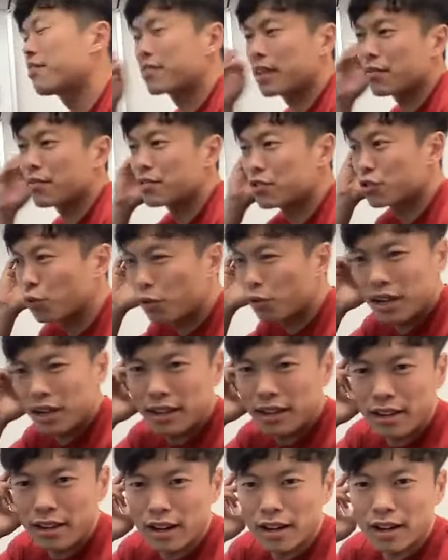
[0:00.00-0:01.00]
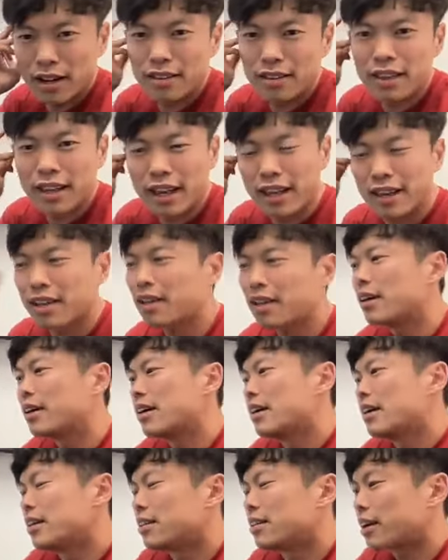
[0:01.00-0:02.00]
some store in Katy,
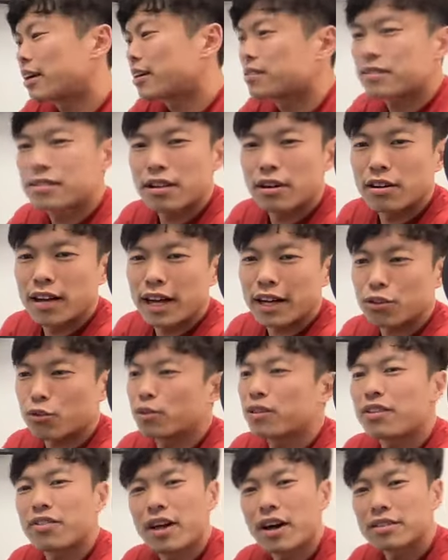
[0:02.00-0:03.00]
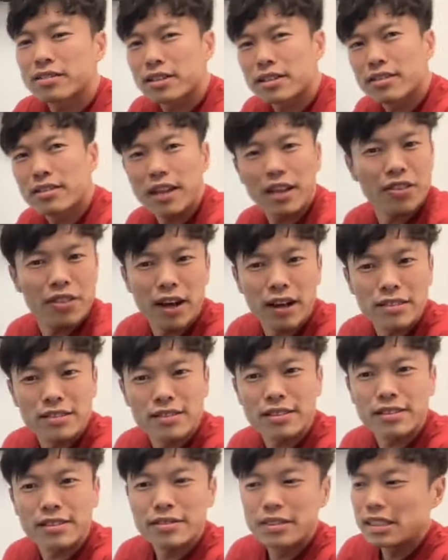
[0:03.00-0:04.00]
they can sell like 20,000,
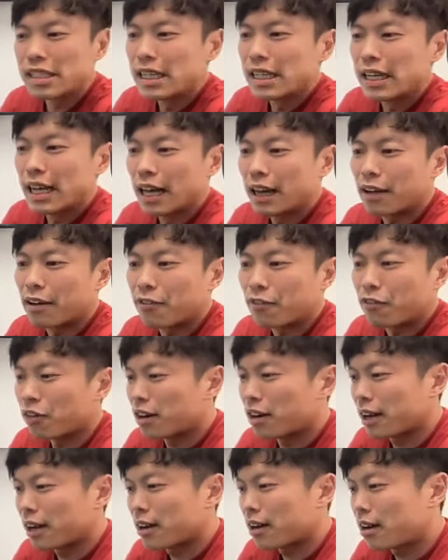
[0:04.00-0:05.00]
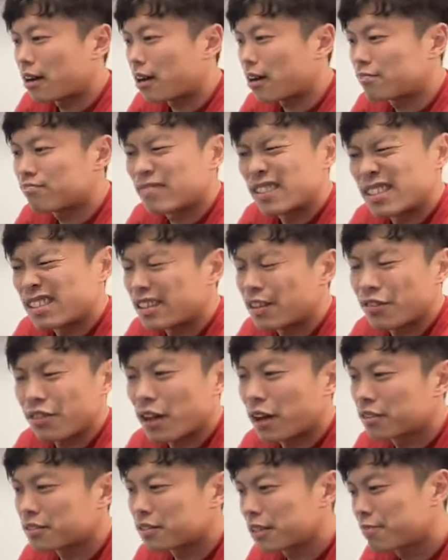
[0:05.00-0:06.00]
10,000 for like
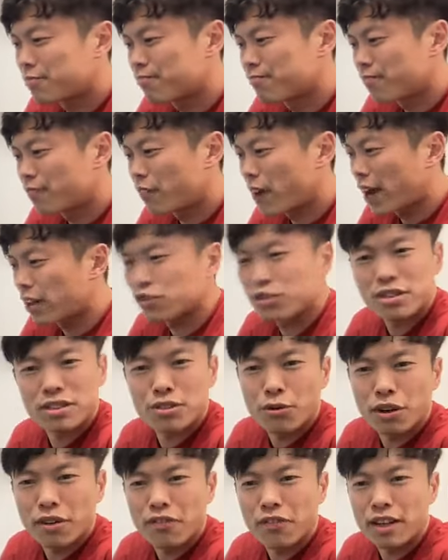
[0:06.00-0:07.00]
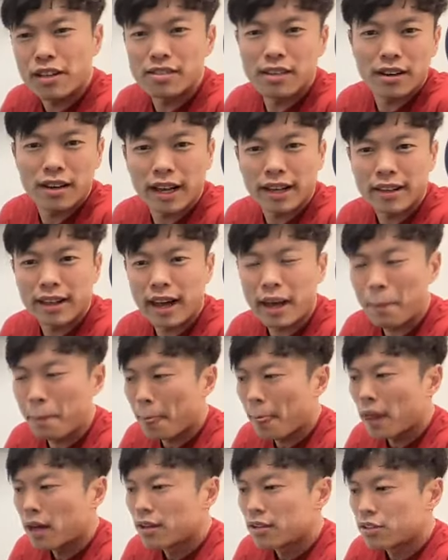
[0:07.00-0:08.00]
1,500 square feet, something like that.
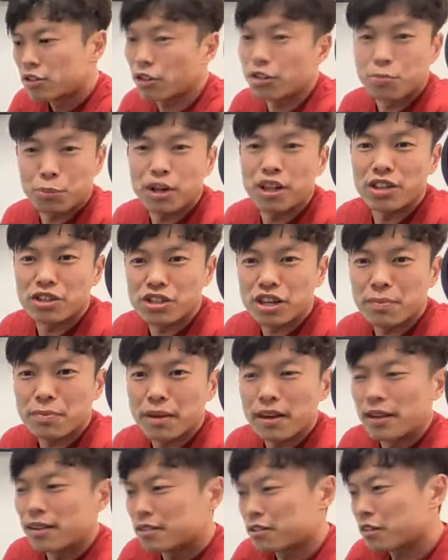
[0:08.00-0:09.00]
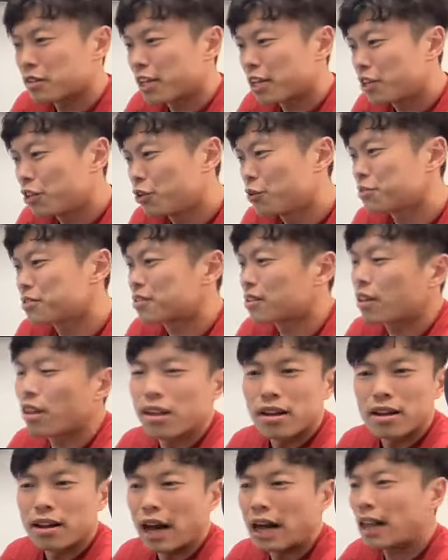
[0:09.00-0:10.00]
So it's pretty cheap. So they use
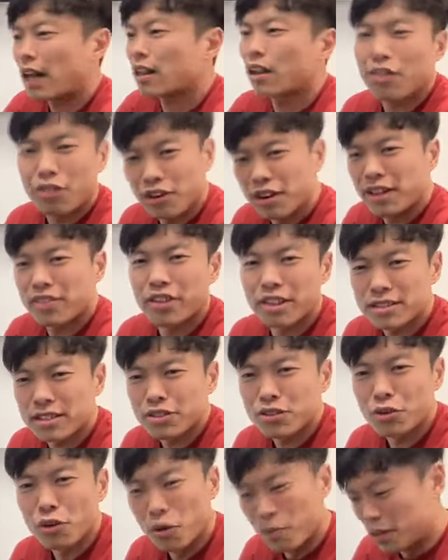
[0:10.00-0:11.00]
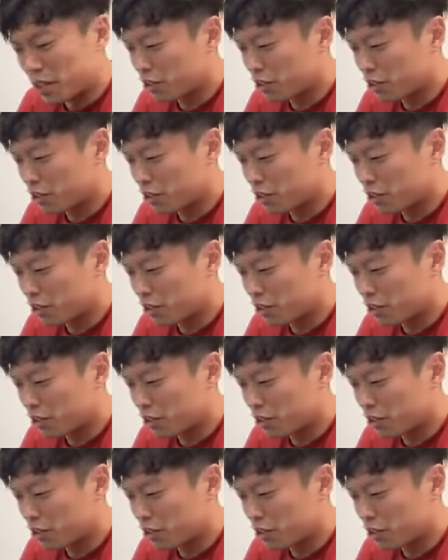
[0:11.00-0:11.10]
another 30,000 to open the